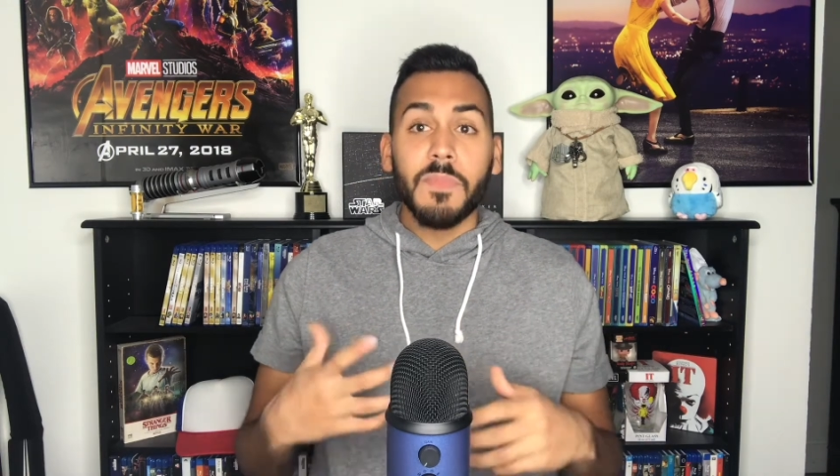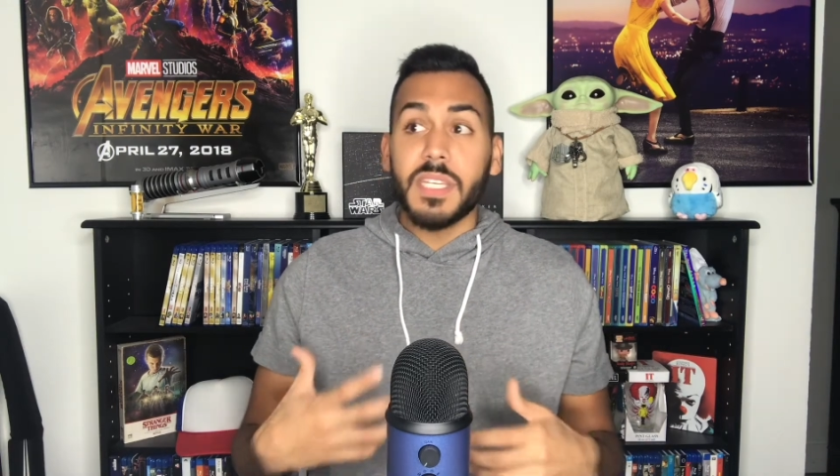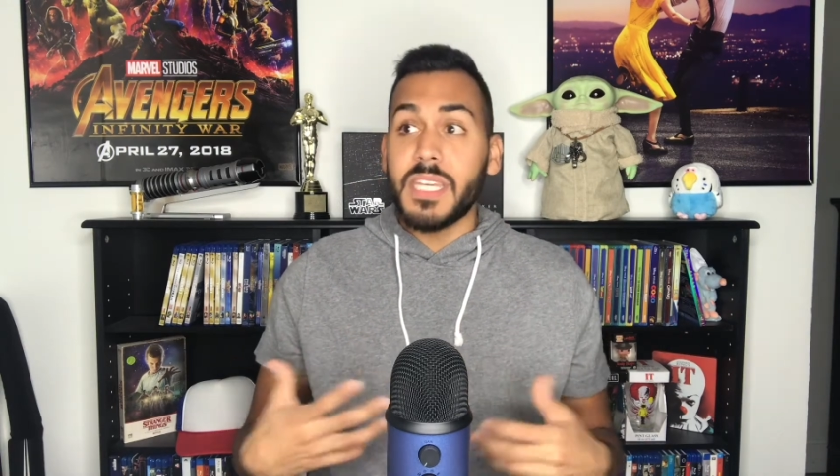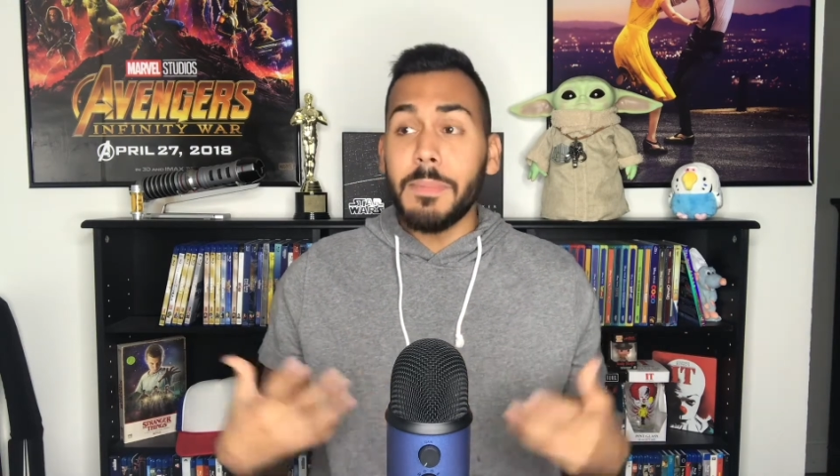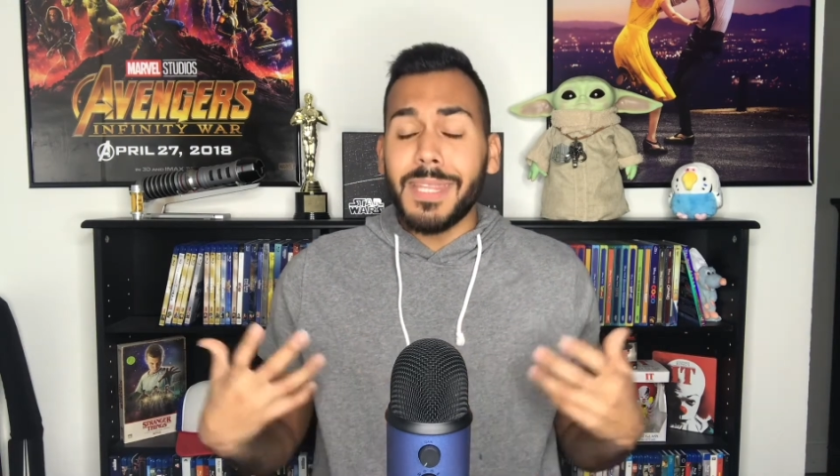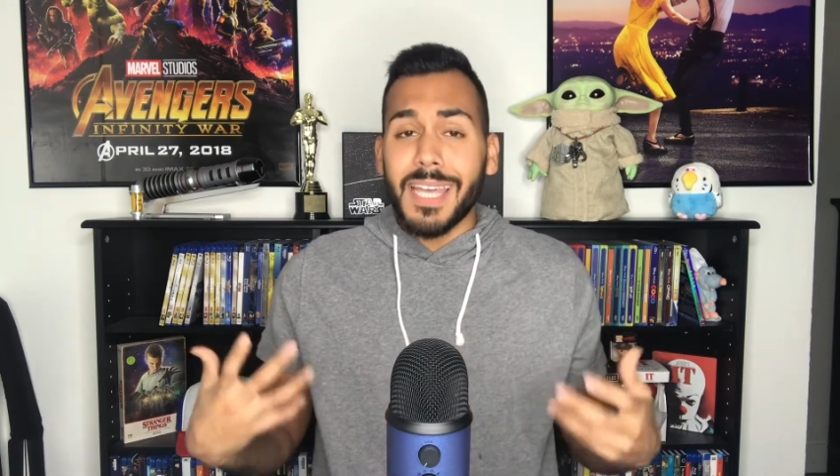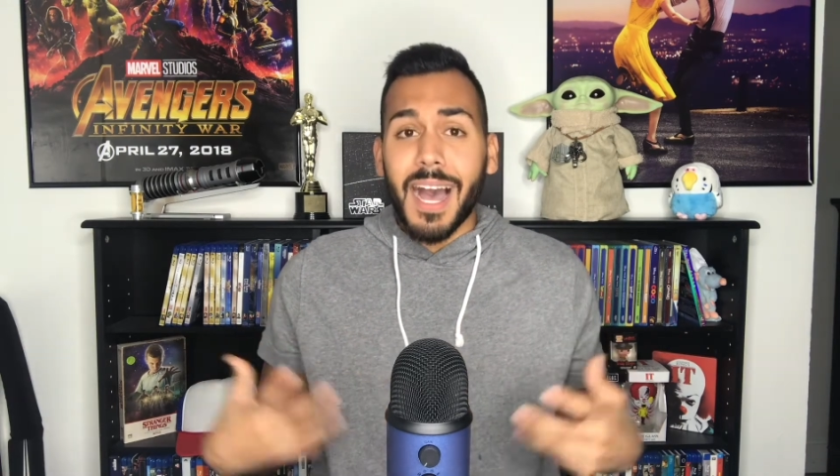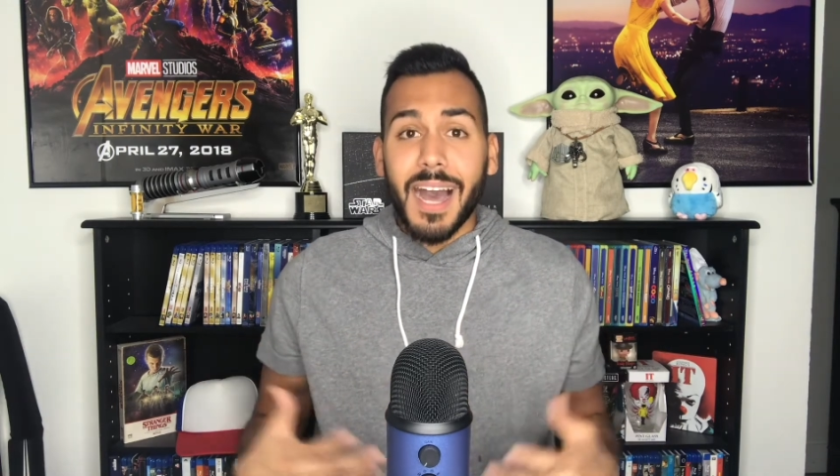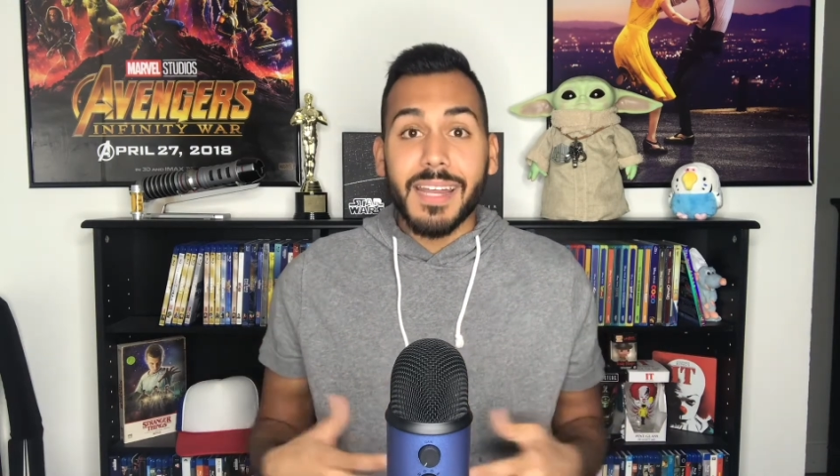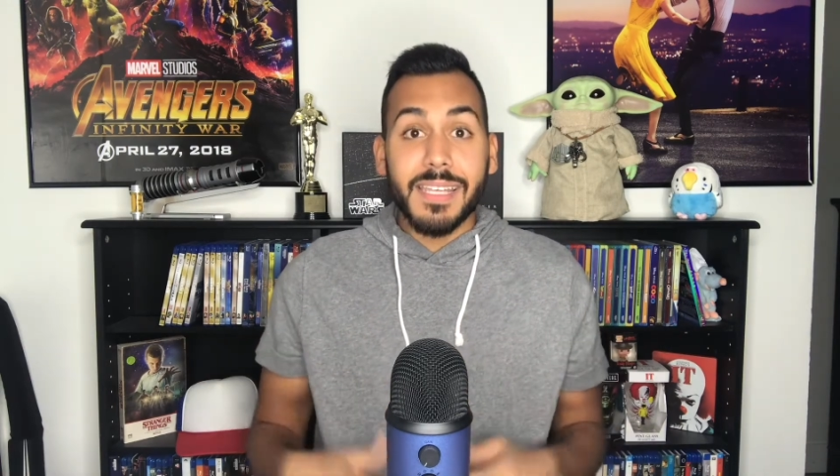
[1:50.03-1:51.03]
to keep the
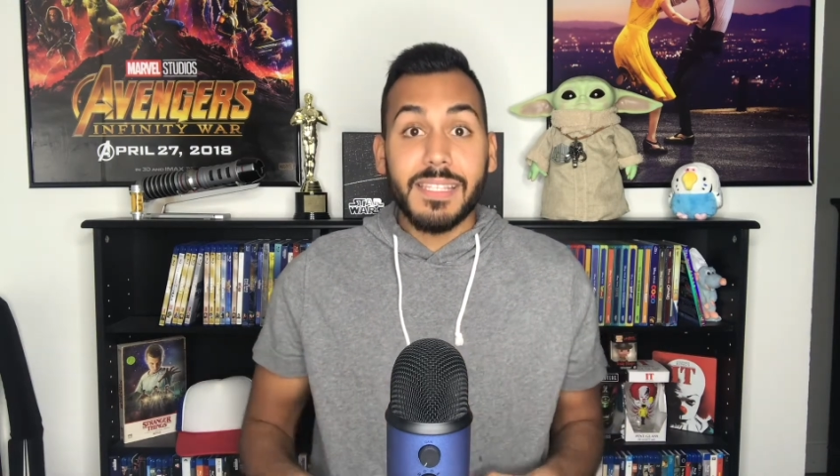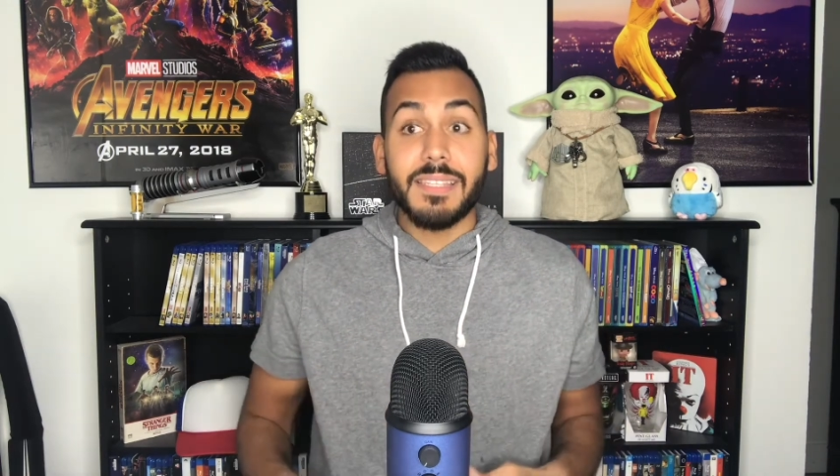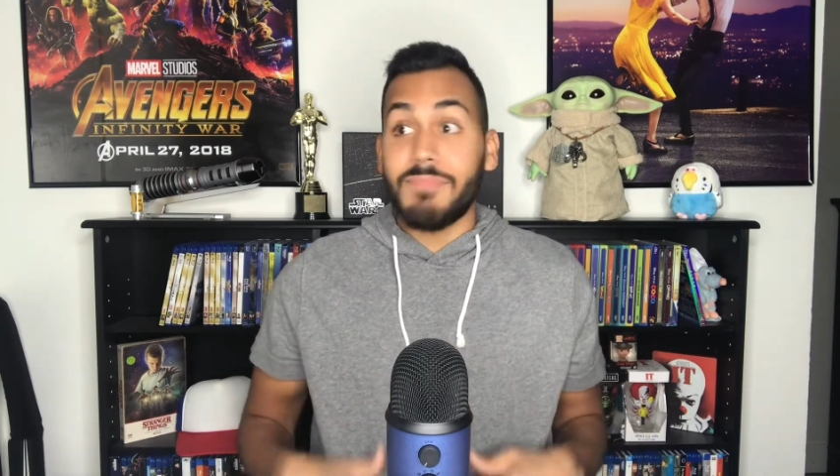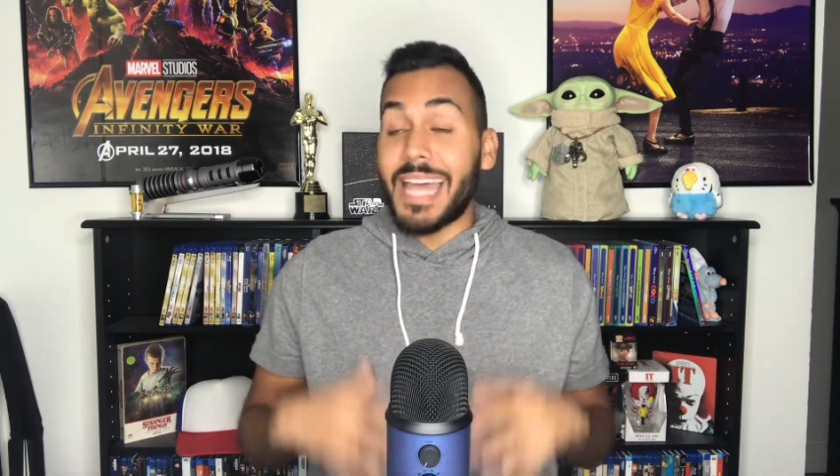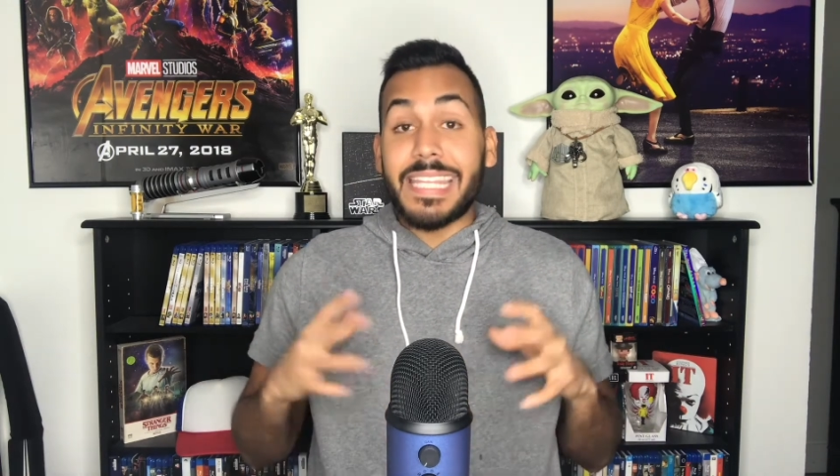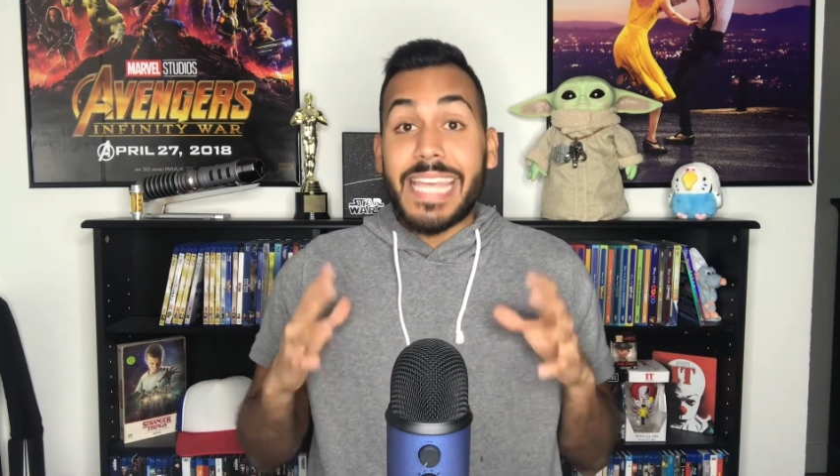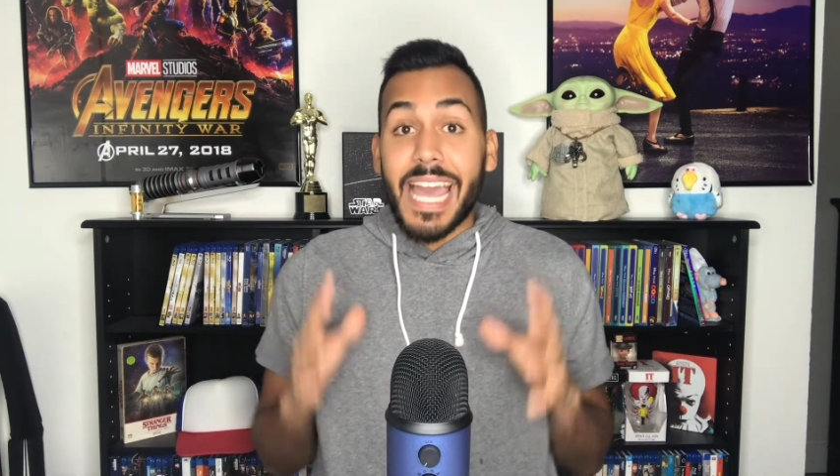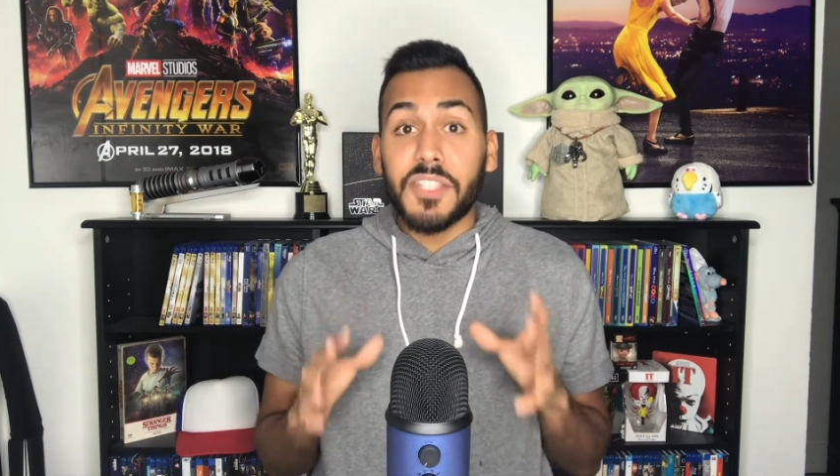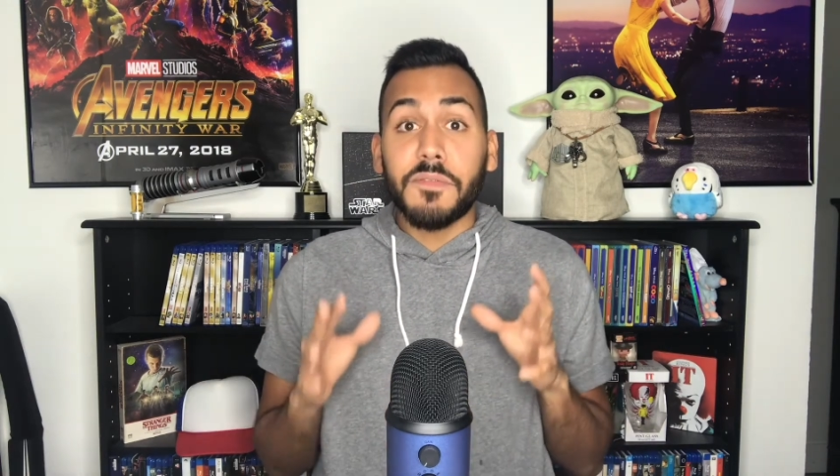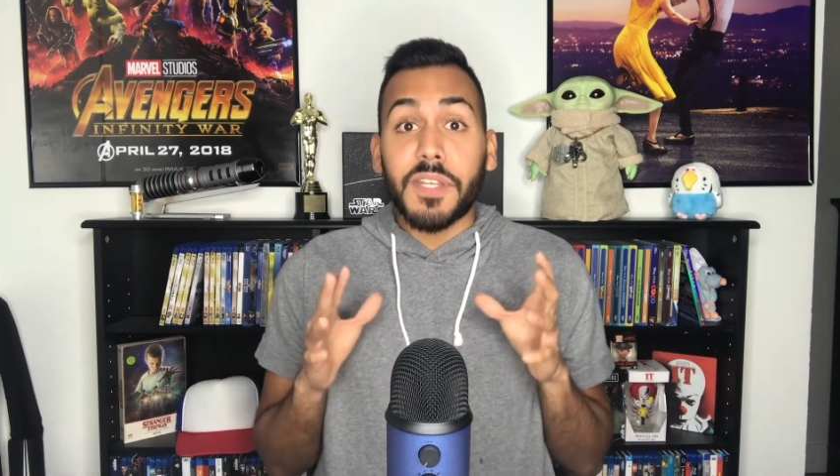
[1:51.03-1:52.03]
audience at the
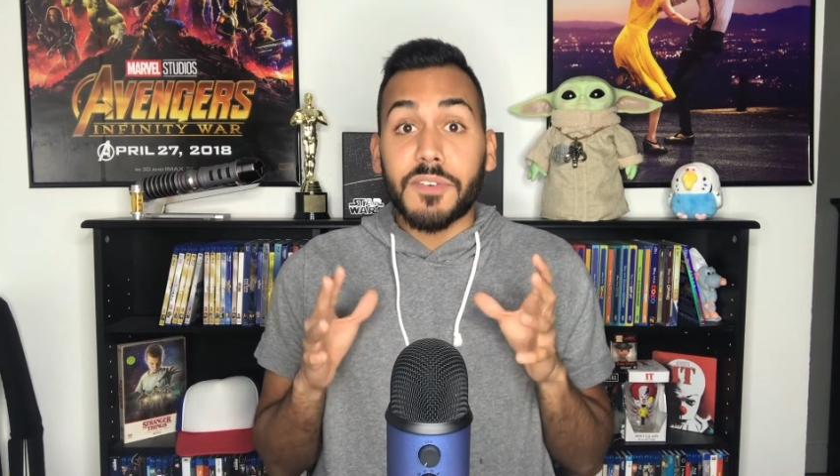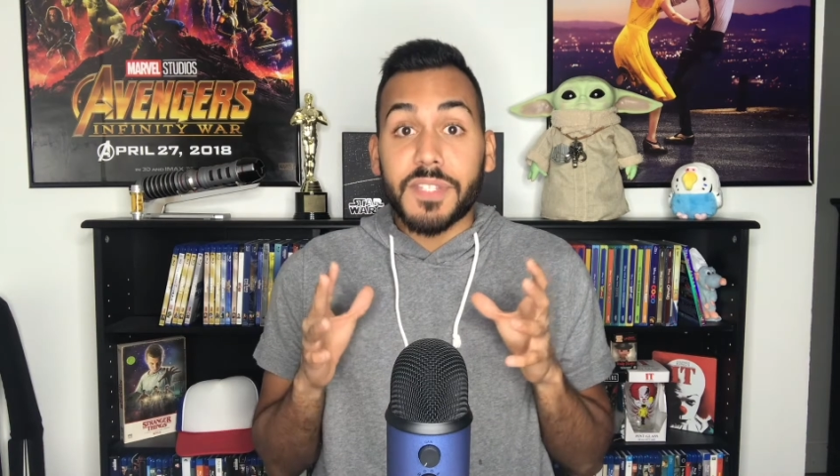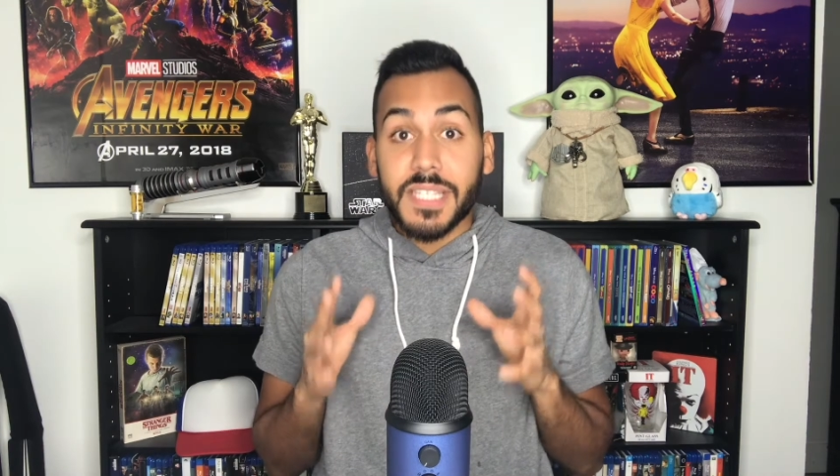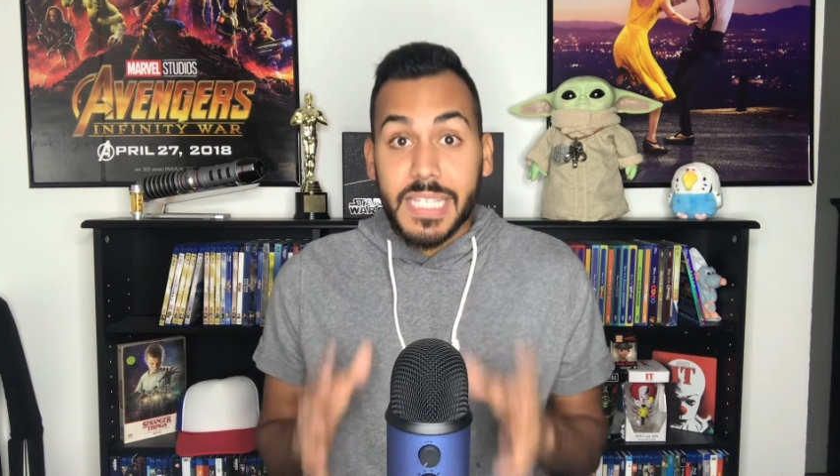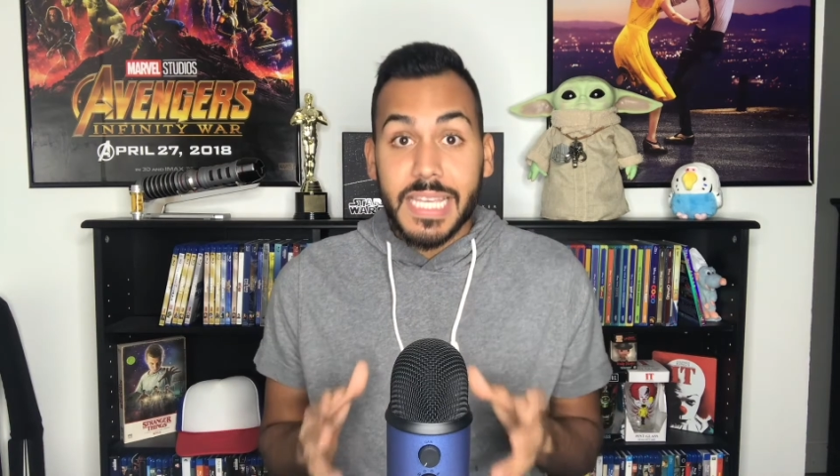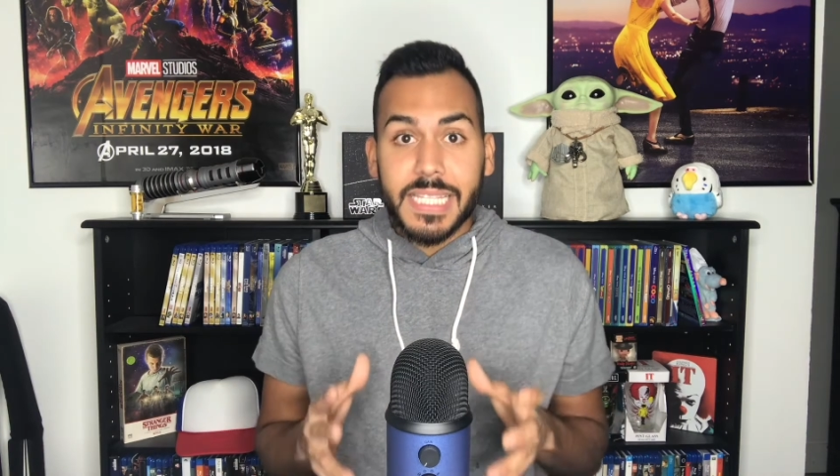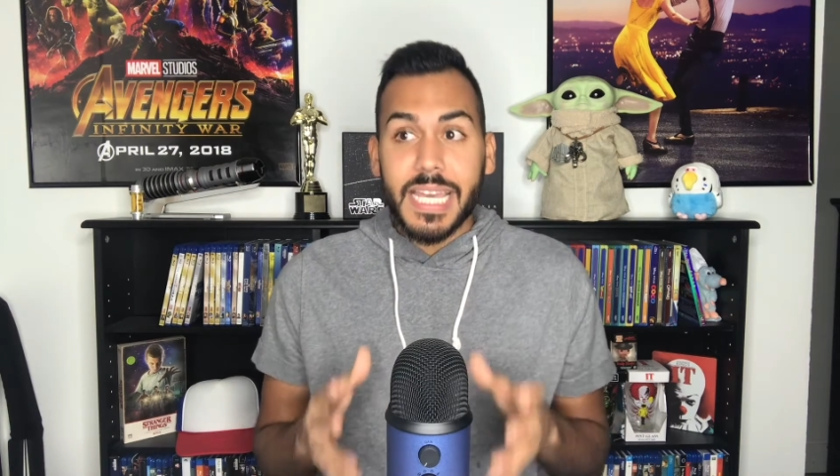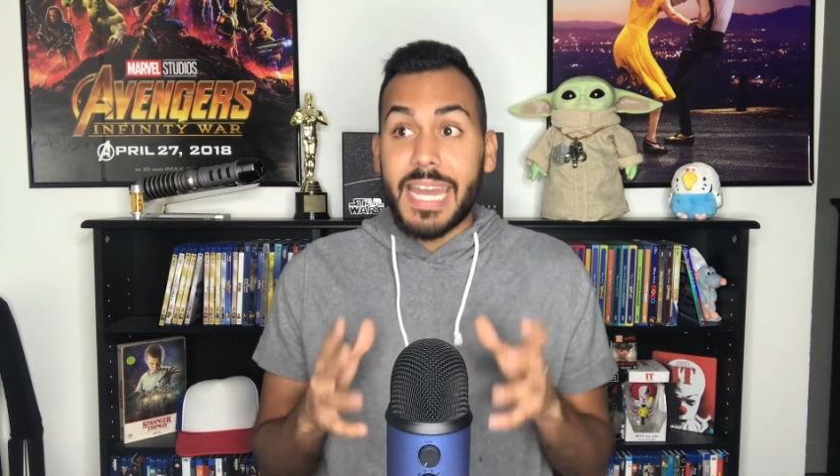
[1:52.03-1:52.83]
edge of their seat